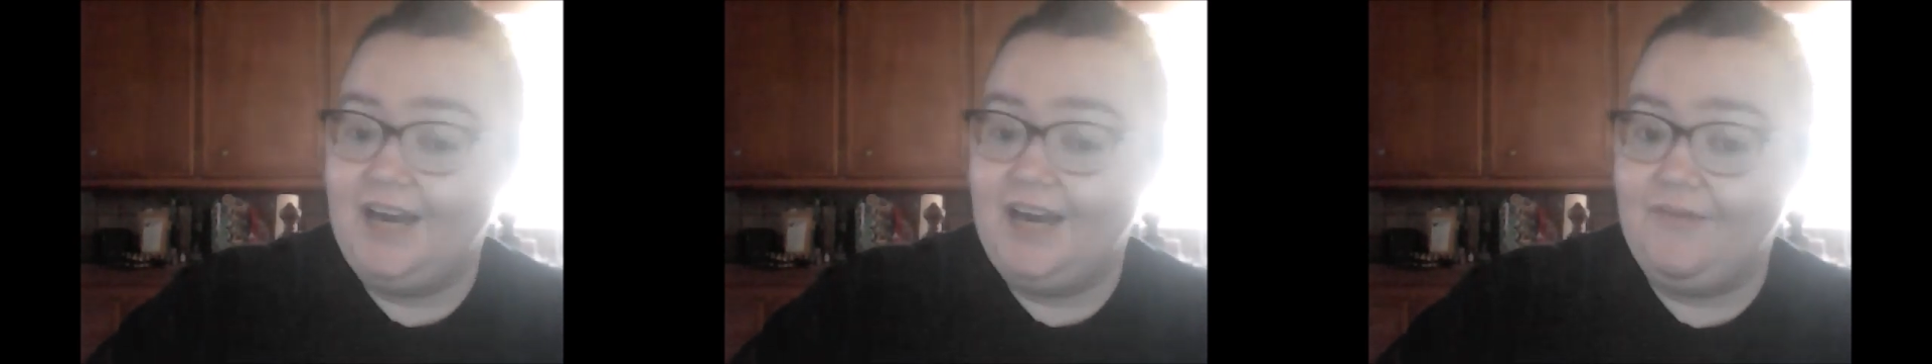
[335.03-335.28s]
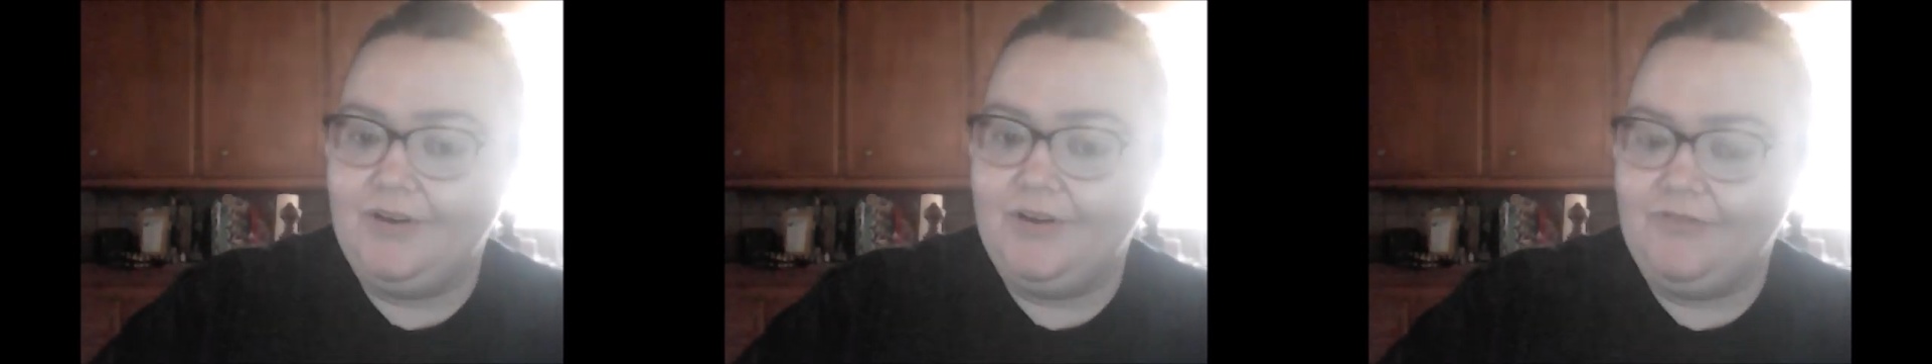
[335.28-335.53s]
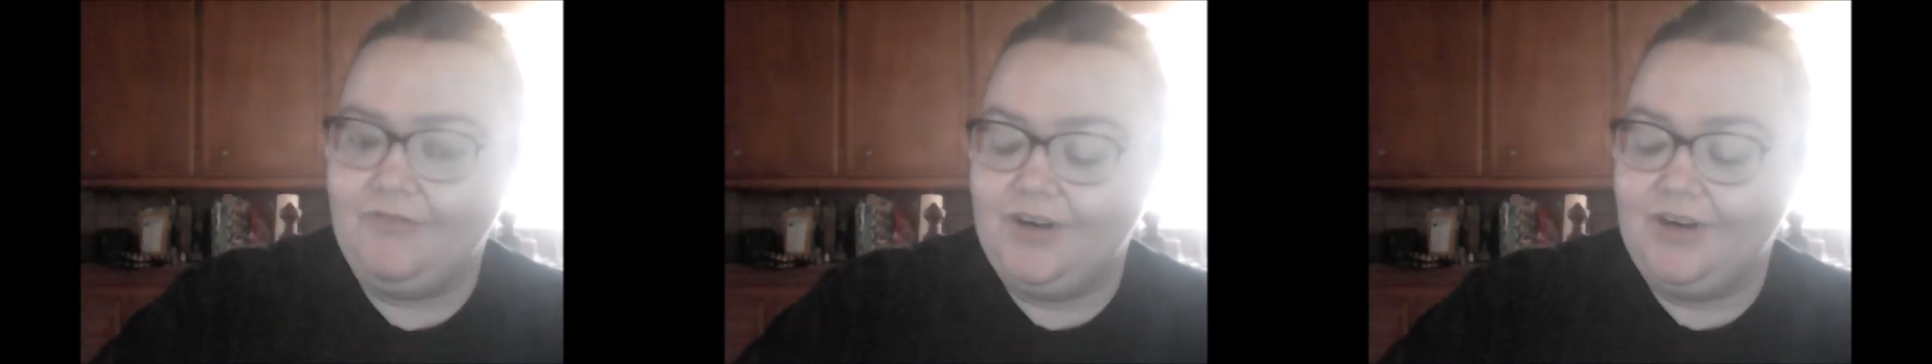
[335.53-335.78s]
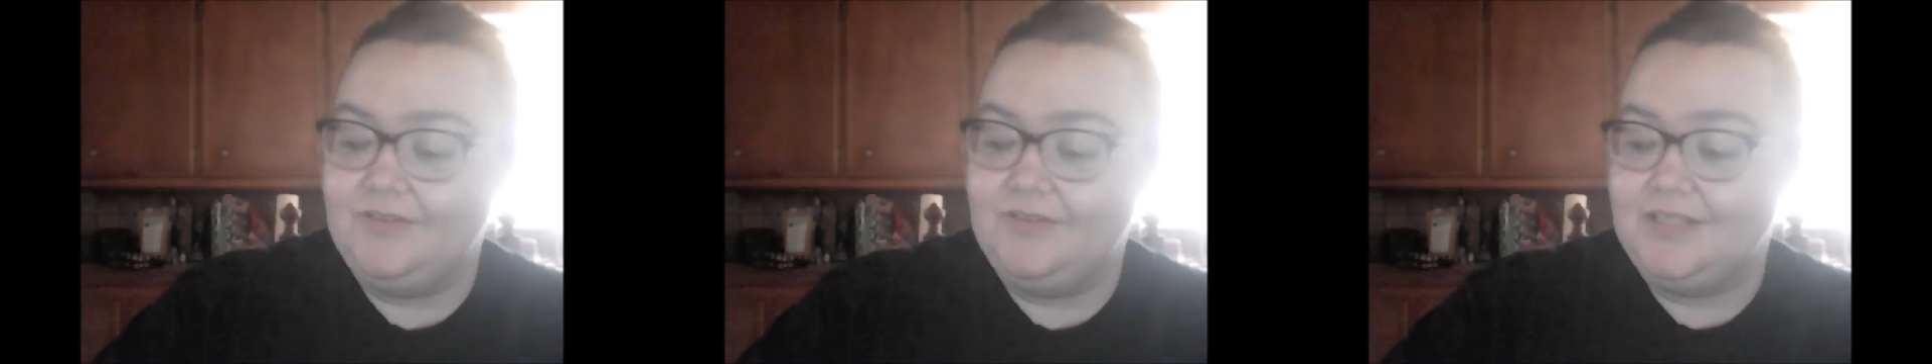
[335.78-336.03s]
I have one
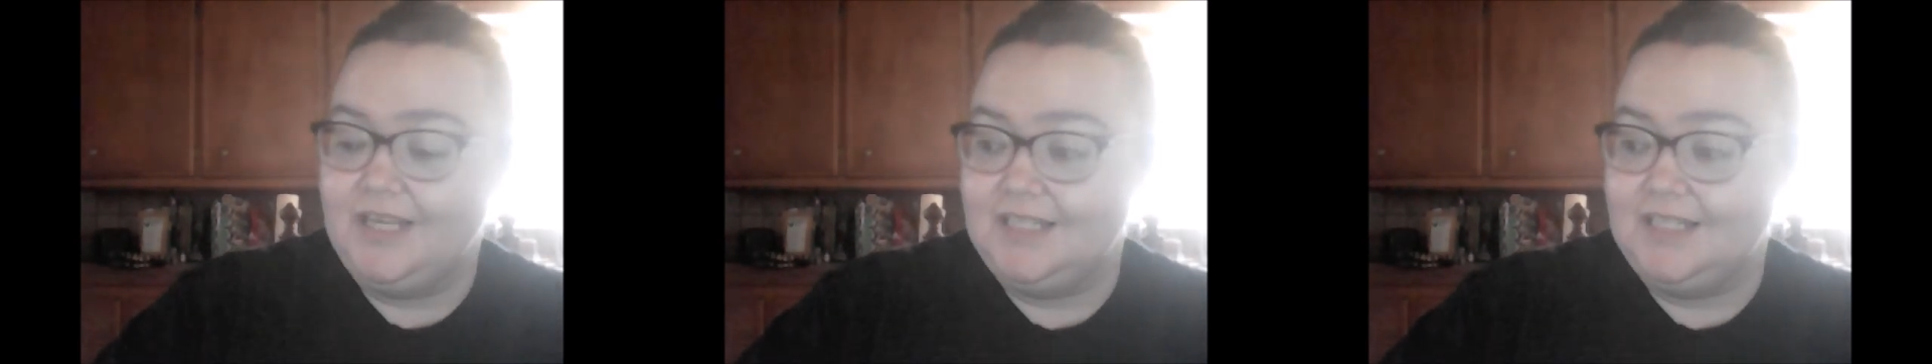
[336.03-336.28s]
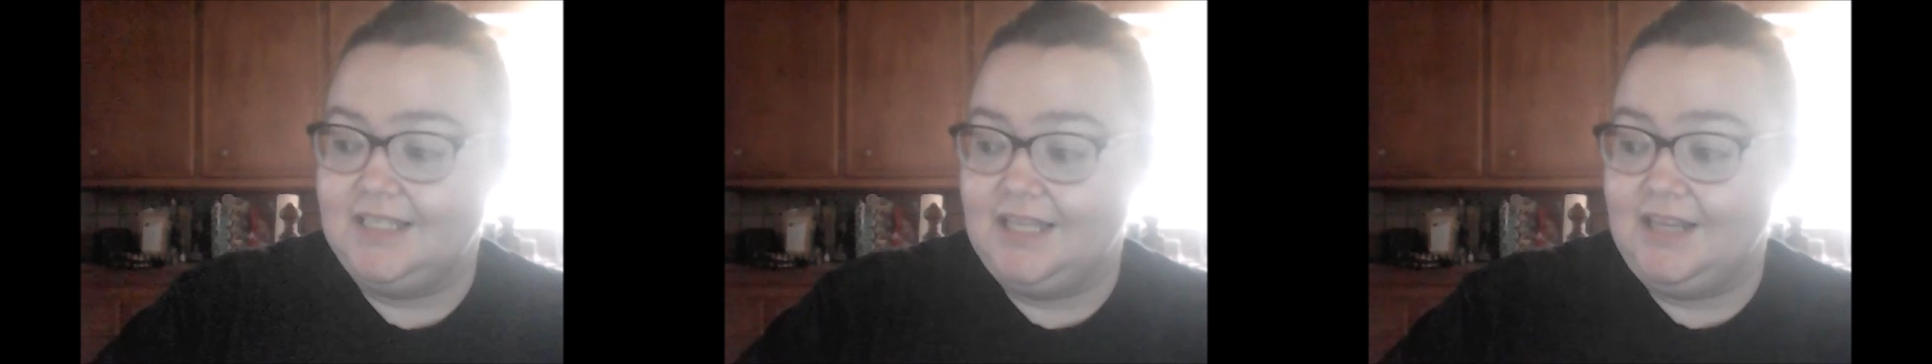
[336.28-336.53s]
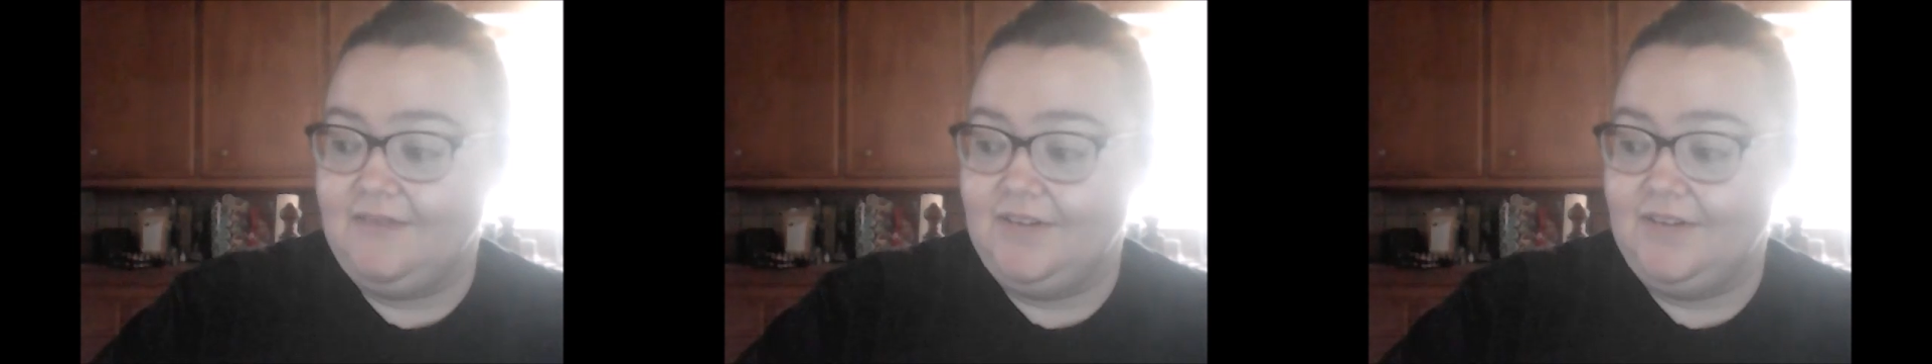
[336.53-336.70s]
friend who says that they